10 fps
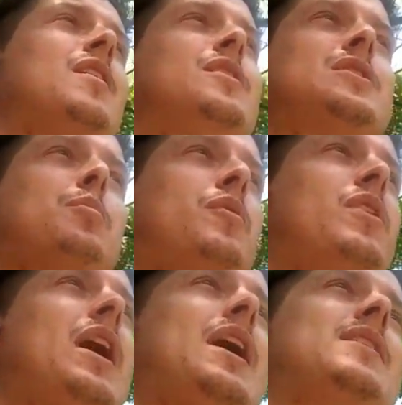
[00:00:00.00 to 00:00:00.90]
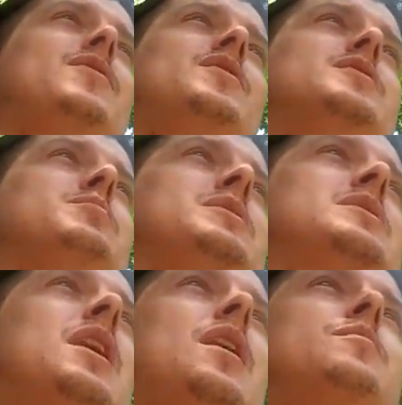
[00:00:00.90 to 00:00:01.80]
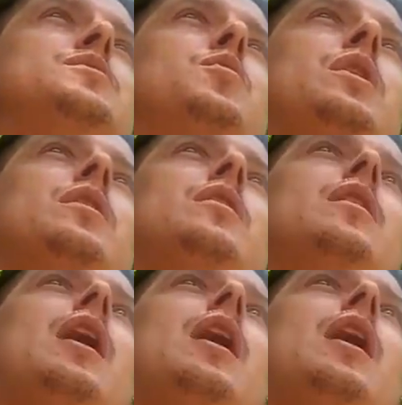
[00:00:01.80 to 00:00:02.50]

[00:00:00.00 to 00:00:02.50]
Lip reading: On top of that, there's been times where